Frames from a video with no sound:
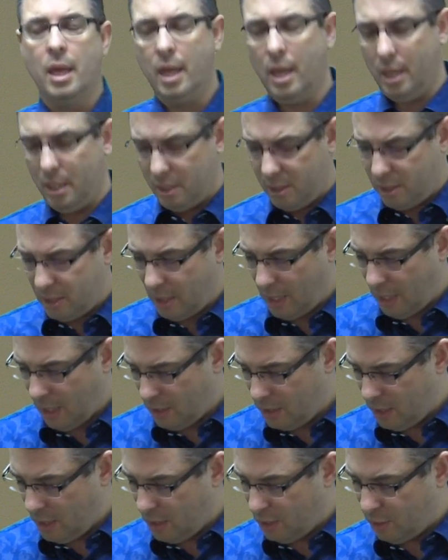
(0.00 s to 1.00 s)

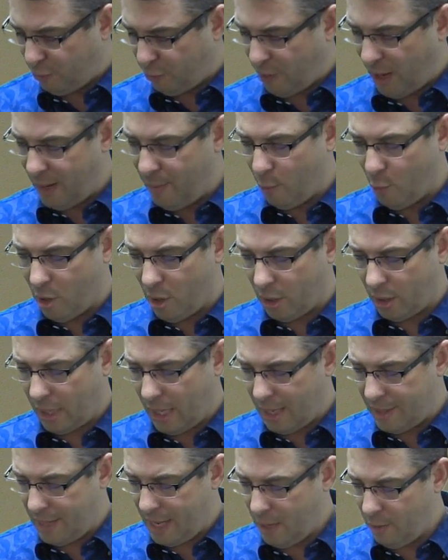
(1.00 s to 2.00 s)
is
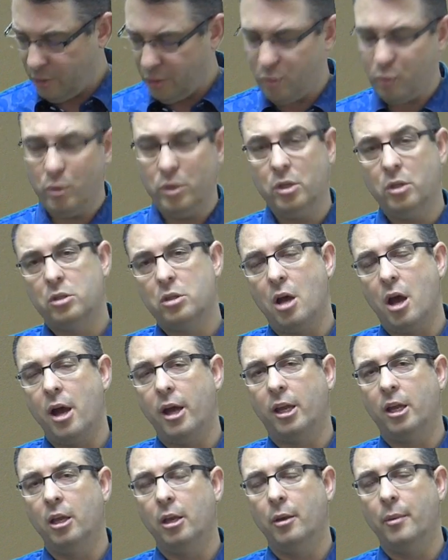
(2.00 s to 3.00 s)
framework, and that's when you're
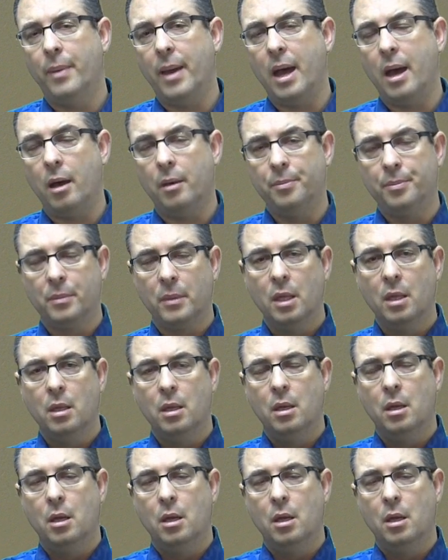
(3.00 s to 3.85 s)
talking about